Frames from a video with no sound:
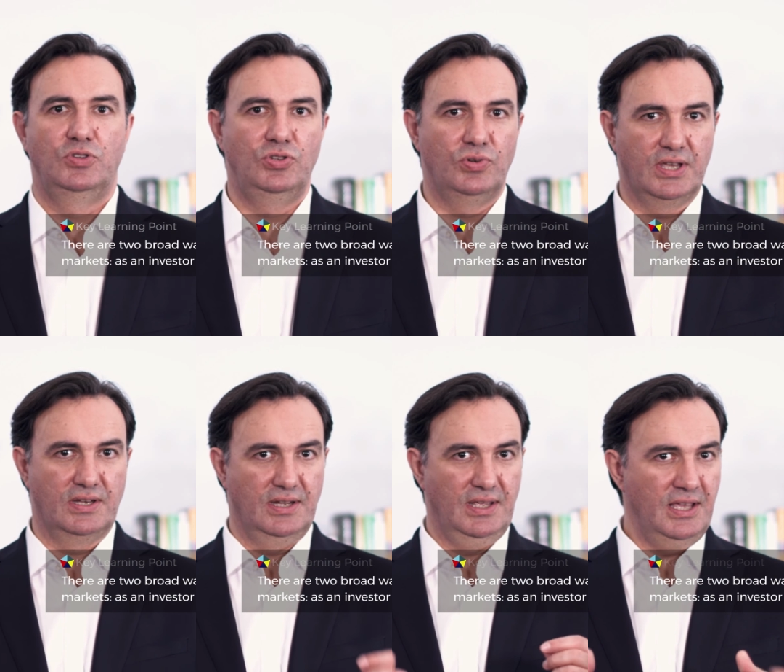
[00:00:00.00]
You
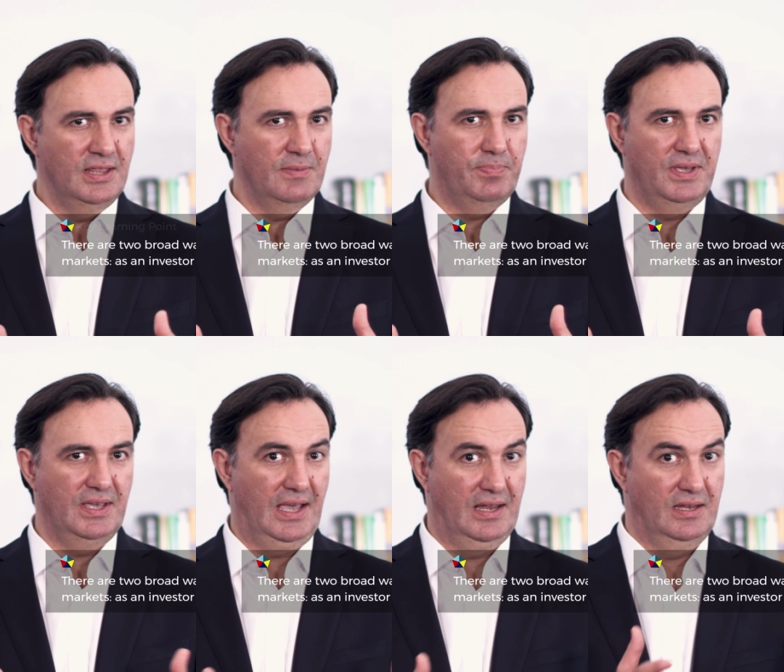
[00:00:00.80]
can either be an